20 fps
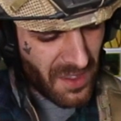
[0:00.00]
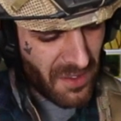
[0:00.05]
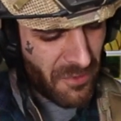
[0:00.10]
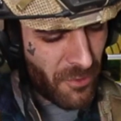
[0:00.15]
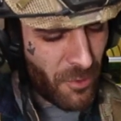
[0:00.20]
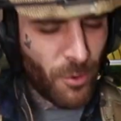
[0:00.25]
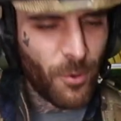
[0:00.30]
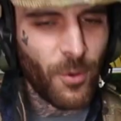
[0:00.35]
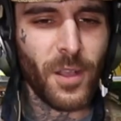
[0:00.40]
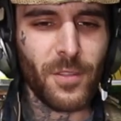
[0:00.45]

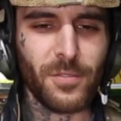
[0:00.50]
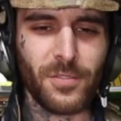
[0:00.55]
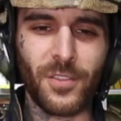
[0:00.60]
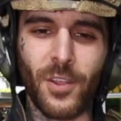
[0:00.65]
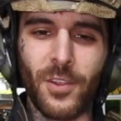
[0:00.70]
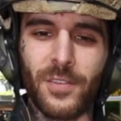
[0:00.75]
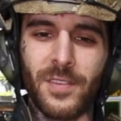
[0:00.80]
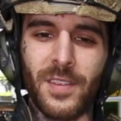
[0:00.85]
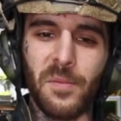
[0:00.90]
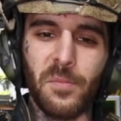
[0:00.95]
for around
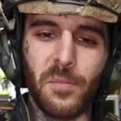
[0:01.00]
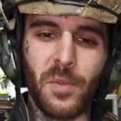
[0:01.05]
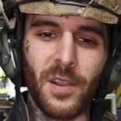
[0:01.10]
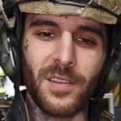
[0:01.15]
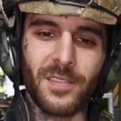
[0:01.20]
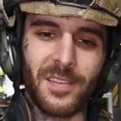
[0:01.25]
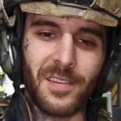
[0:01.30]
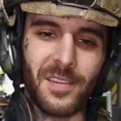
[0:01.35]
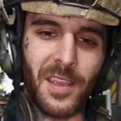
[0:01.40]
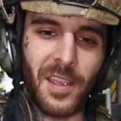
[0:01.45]
$13
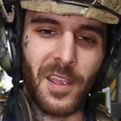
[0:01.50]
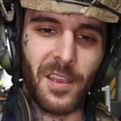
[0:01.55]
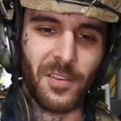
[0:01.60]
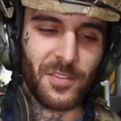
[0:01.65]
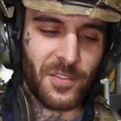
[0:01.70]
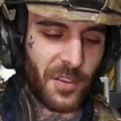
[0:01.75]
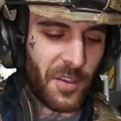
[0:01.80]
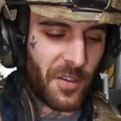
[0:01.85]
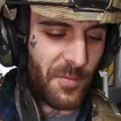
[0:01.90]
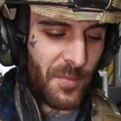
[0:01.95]
on
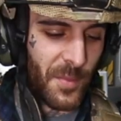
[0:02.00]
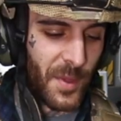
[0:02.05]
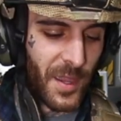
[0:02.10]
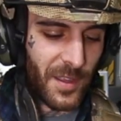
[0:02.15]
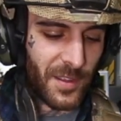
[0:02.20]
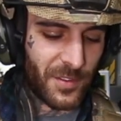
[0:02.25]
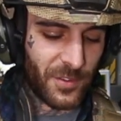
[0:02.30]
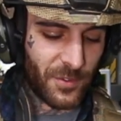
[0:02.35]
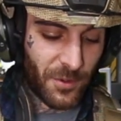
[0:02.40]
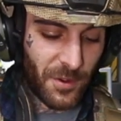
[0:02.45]
Airsoft
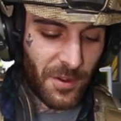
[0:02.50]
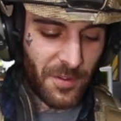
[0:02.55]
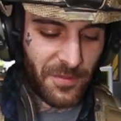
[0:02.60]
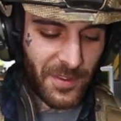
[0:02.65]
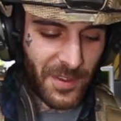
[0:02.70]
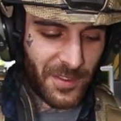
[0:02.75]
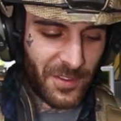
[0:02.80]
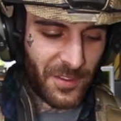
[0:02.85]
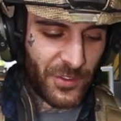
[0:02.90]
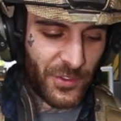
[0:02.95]
Megastore, I
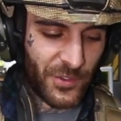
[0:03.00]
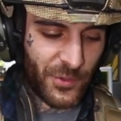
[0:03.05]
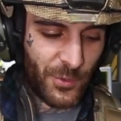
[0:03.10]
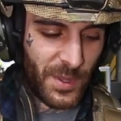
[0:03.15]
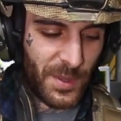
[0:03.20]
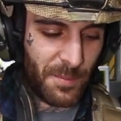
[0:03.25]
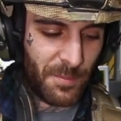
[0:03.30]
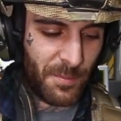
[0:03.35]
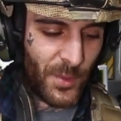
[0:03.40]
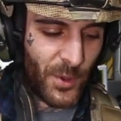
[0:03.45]
found a
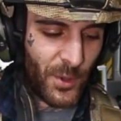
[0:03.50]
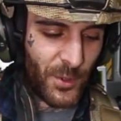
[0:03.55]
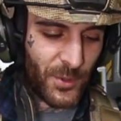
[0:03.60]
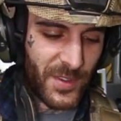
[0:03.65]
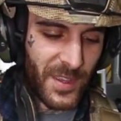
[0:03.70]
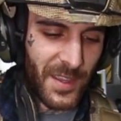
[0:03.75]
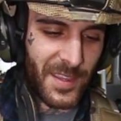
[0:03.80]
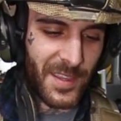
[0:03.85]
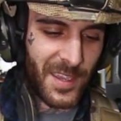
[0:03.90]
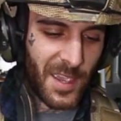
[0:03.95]
sweet
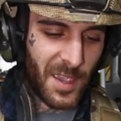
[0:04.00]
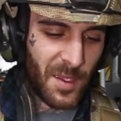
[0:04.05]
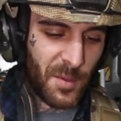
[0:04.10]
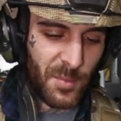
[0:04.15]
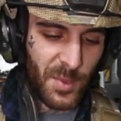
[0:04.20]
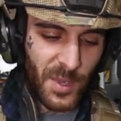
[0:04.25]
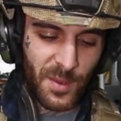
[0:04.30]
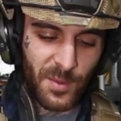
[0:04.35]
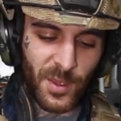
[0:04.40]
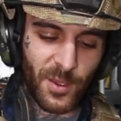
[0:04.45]
multi-cam
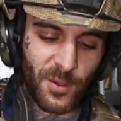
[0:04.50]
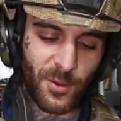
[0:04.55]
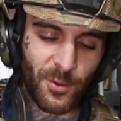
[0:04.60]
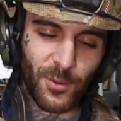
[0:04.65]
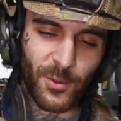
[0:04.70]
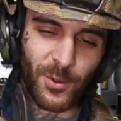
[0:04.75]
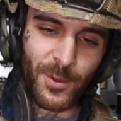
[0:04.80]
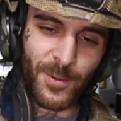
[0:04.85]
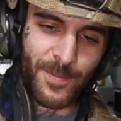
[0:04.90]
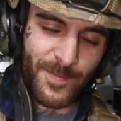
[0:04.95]
BB
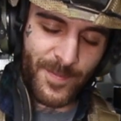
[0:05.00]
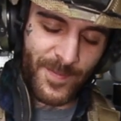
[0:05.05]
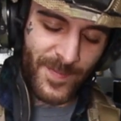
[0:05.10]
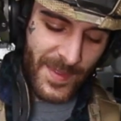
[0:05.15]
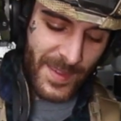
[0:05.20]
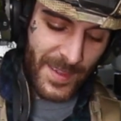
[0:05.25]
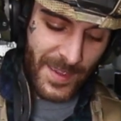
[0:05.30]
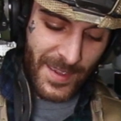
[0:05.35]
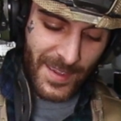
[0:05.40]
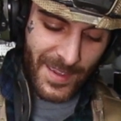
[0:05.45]
holder.
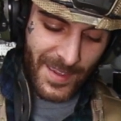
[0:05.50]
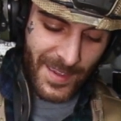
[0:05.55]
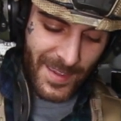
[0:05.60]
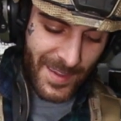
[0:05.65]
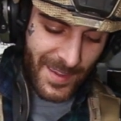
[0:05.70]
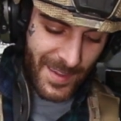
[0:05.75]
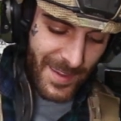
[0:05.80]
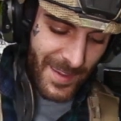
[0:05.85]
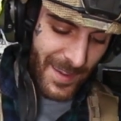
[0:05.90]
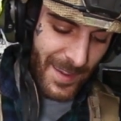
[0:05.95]

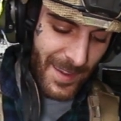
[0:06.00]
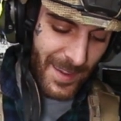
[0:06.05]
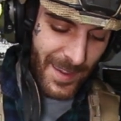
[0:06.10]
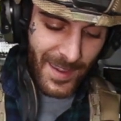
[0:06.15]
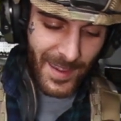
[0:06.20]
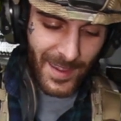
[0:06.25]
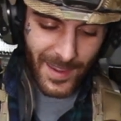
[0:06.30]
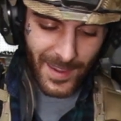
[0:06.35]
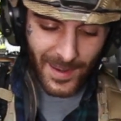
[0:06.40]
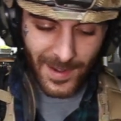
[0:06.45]

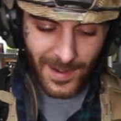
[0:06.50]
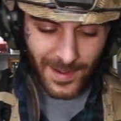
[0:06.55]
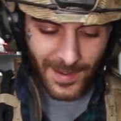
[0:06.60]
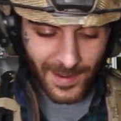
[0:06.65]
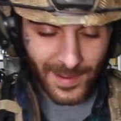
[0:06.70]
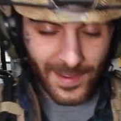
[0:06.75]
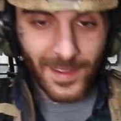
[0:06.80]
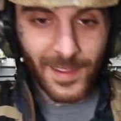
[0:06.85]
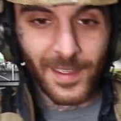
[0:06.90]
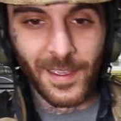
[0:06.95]
And
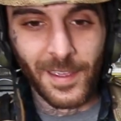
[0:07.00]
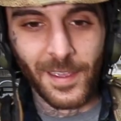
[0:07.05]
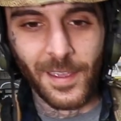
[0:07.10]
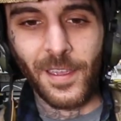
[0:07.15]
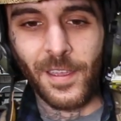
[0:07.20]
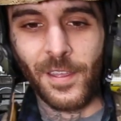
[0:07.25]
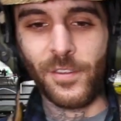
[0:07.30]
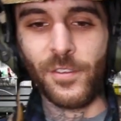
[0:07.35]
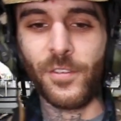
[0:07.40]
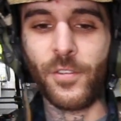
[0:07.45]

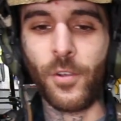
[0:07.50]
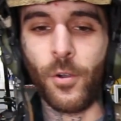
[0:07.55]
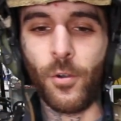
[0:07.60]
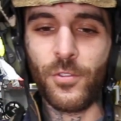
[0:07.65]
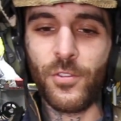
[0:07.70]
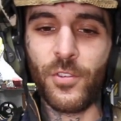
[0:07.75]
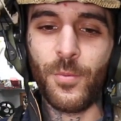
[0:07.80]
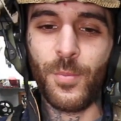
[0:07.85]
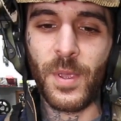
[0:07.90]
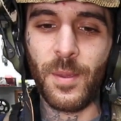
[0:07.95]
just hold
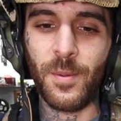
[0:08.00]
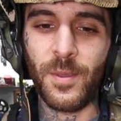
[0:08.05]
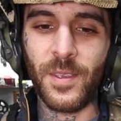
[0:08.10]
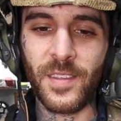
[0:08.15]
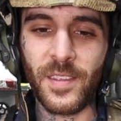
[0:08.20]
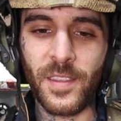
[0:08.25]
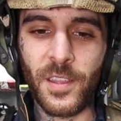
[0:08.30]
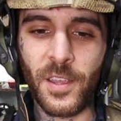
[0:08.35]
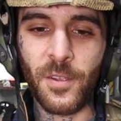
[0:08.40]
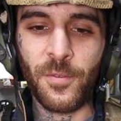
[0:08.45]
your BBs
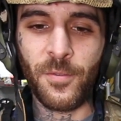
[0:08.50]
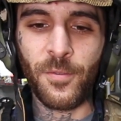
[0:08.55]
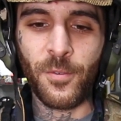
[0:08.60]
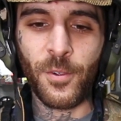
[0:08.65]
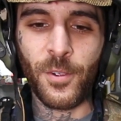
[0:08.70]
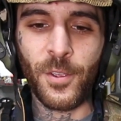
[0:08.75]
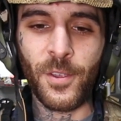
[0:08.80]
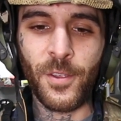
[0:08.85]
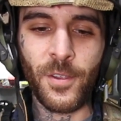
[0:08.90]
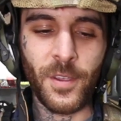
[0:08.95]
in there for
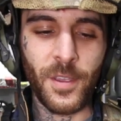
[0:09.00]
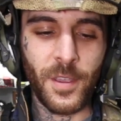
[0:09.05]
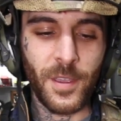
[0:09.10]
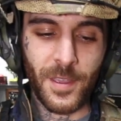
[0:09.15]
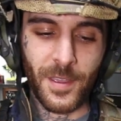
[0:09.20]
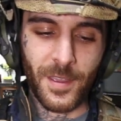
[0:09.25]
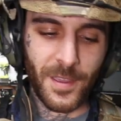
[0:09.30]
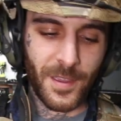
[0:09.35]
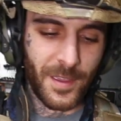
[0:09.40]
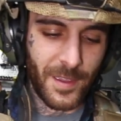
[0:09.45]
you.
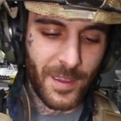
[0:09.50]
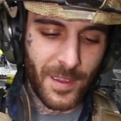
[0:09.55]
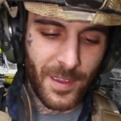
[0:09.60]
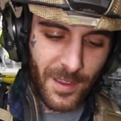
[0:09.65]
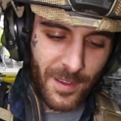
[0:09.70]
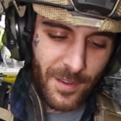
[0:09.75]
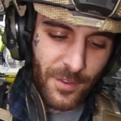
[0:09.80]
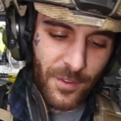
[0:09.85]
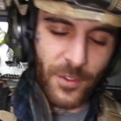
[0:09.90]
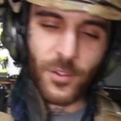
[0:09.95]

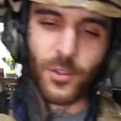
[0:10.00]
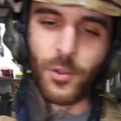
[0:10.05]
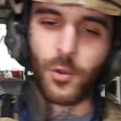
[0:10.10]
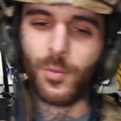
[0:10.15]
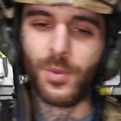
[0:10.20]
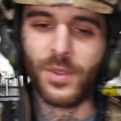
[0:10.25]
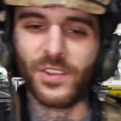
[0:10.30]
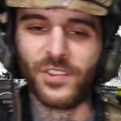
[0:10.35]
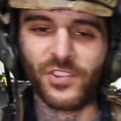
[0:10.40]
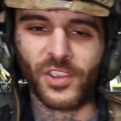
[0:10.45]
It's a little
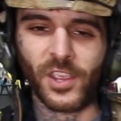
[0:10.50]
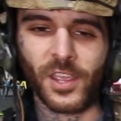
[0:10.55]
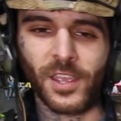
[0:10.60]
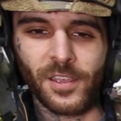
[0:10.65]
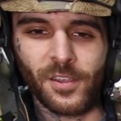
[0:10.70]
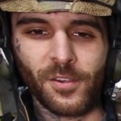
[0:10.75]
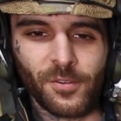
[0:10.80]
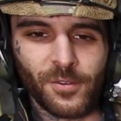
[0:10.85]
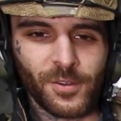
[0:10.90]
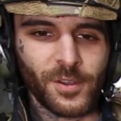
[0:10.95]
bit of shake
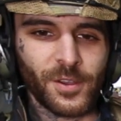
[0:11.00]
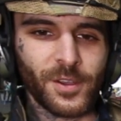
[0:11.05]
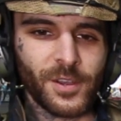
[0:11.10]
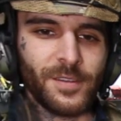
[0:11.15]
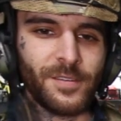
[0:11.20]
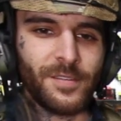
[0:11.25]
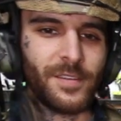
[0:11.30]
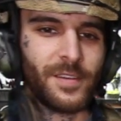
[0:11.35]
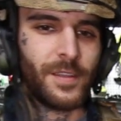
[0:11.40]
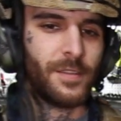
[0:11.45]
going on
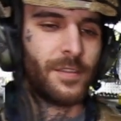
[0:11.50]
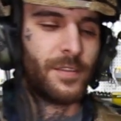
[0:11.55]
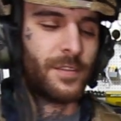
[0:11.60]
in the